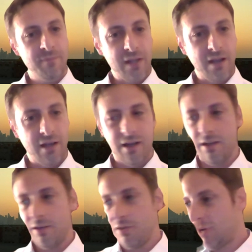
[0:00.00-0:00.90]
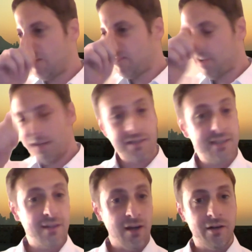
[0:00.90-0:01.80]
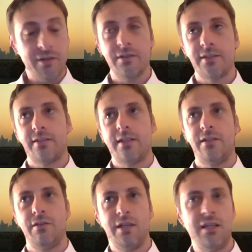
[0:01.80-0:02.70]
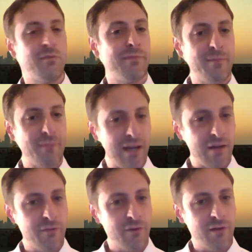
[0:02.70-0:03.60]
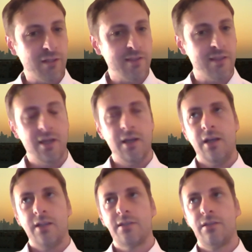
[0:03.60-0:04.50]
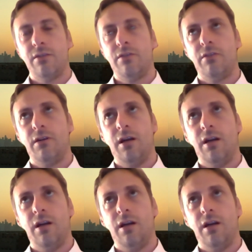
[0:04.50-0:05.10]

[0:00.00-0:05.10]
You have scenarios that you need to prepare for. And so